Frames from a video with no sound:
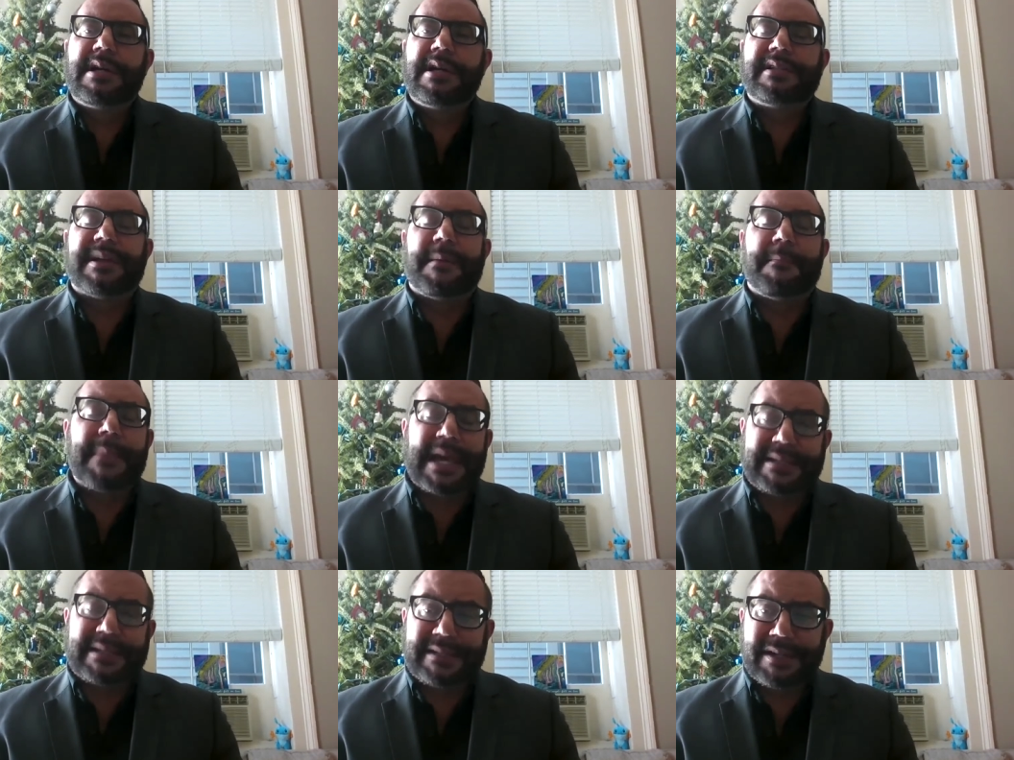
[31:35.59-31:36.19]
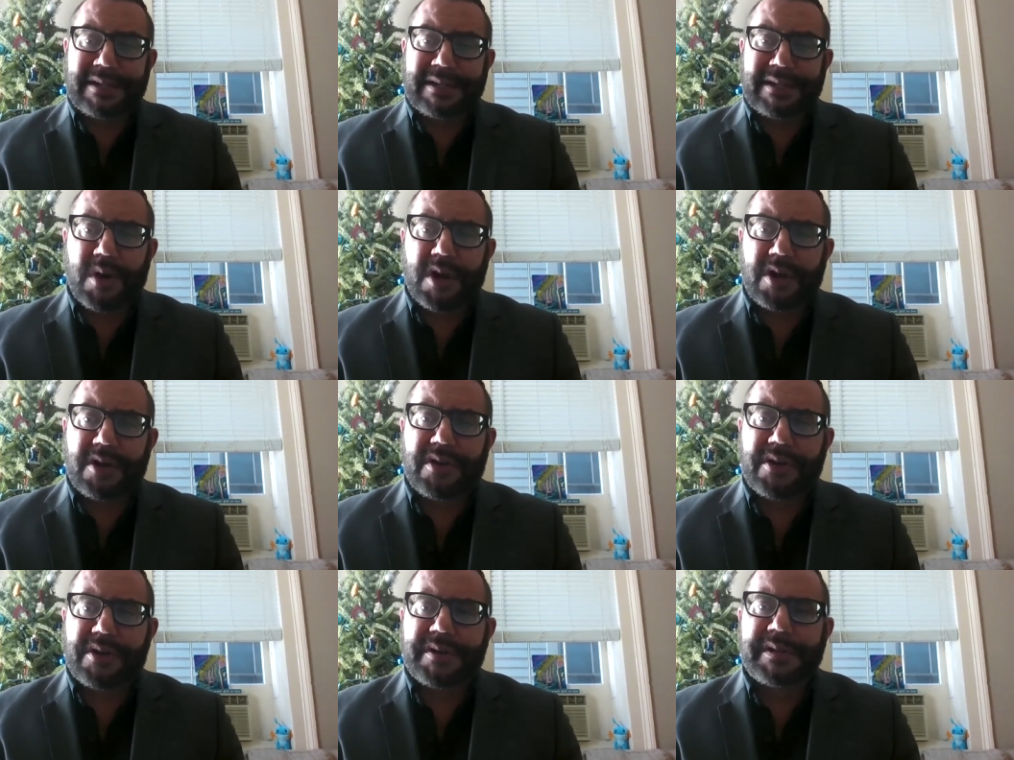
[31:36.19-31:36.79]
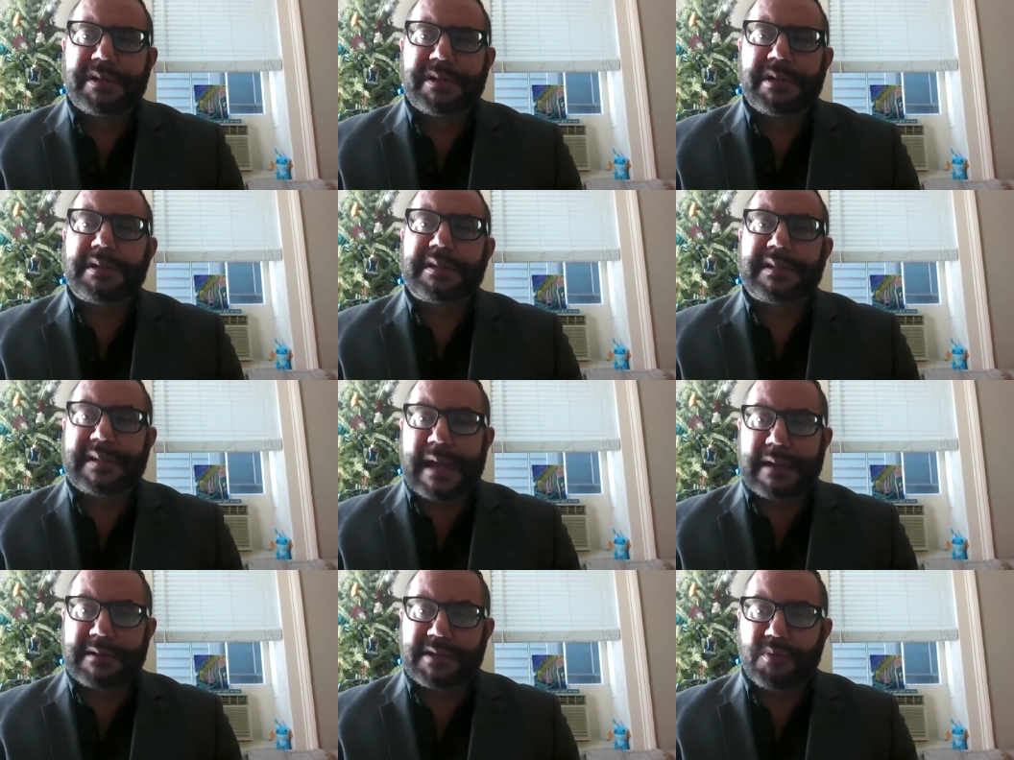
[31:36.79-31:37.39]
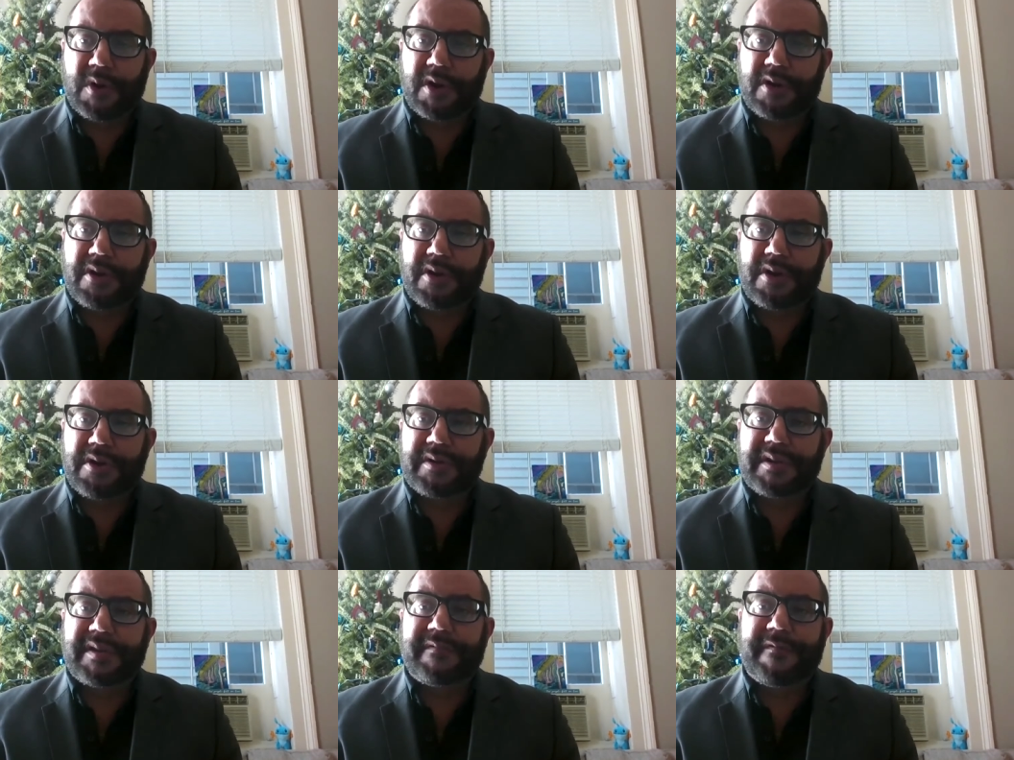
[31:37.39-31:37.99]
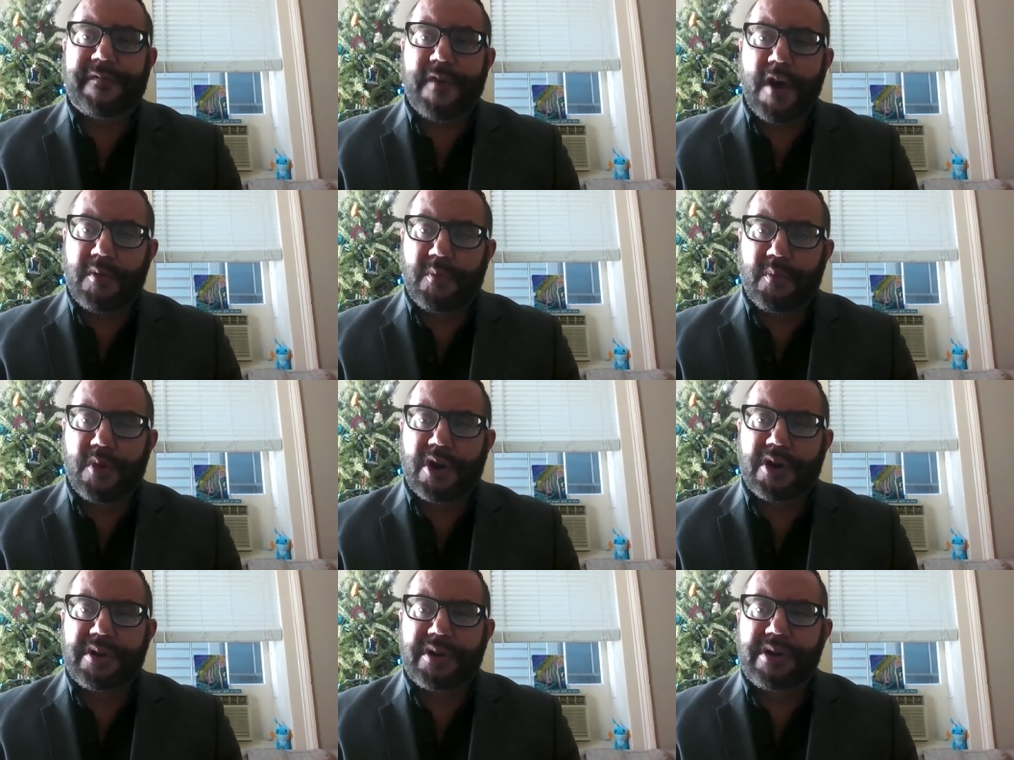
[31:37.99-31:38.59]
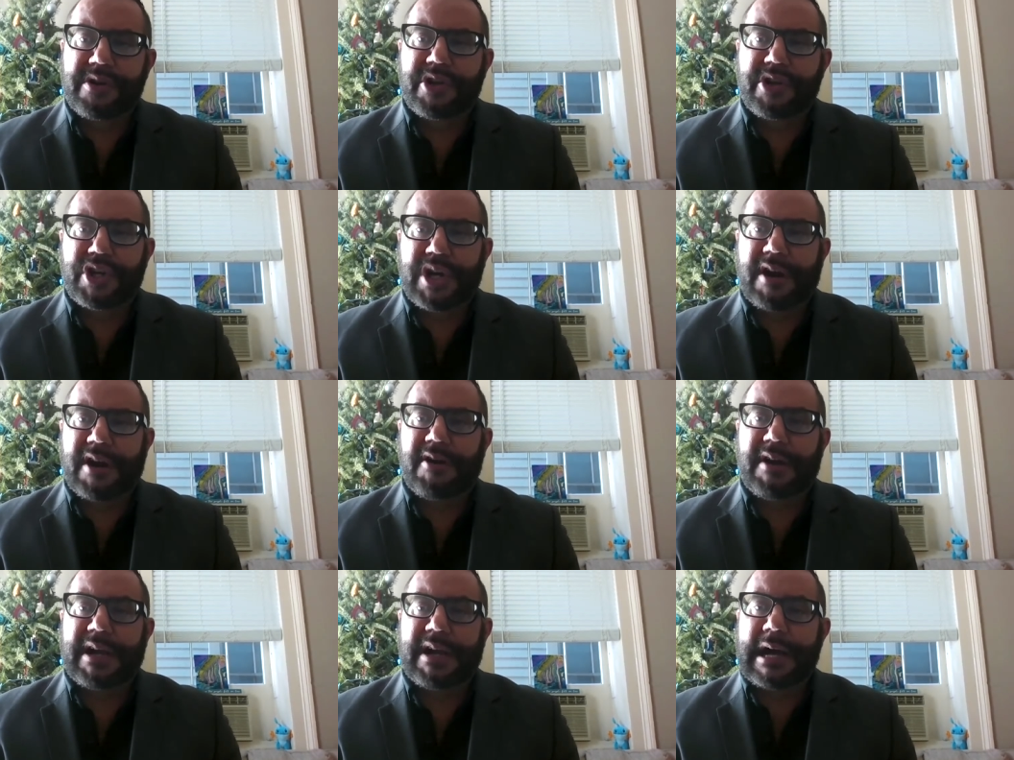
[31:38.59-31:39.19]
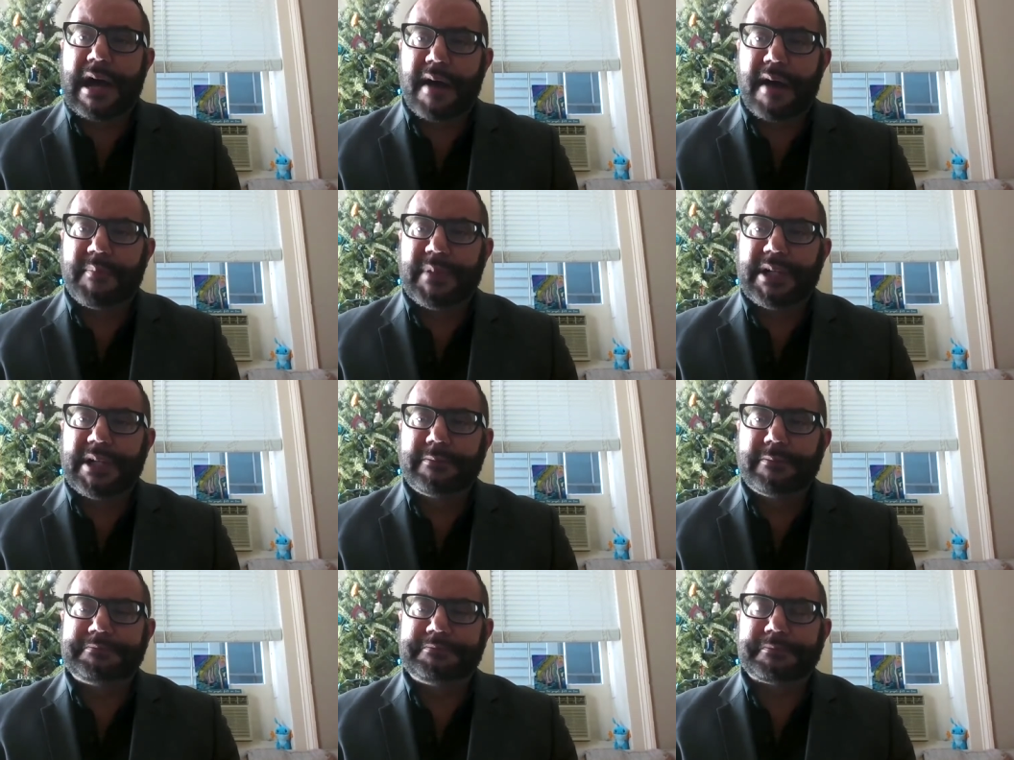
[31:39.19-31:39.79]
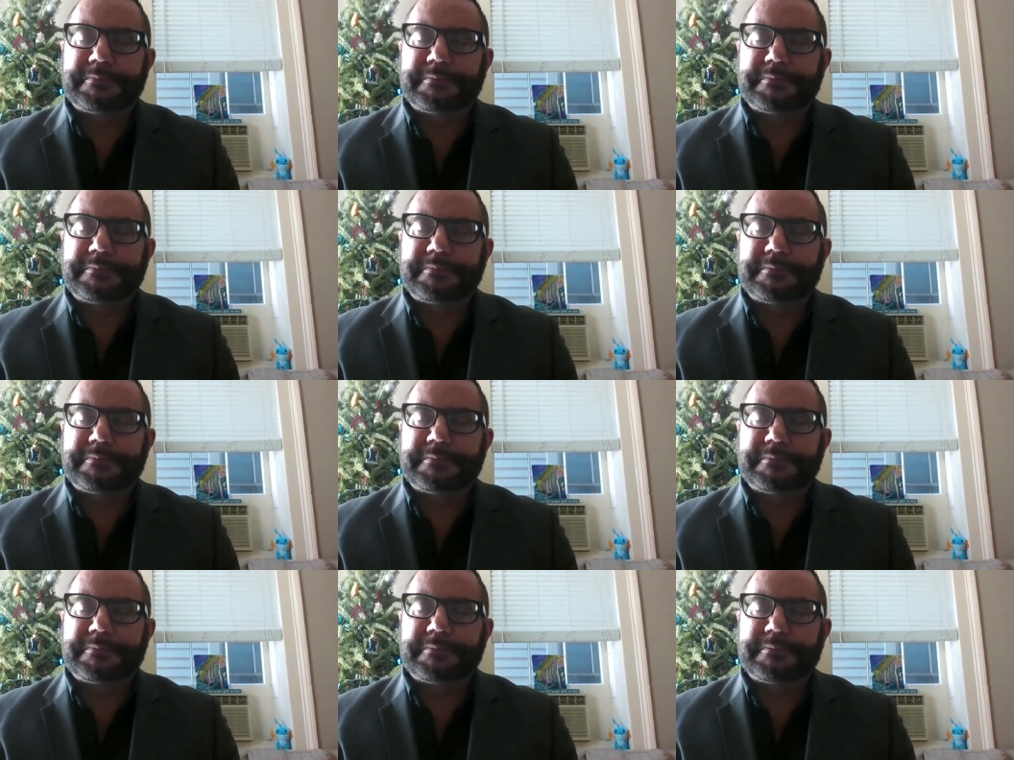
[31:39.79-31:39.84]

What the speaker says: domestic workers, sex workers, farm workers share in common.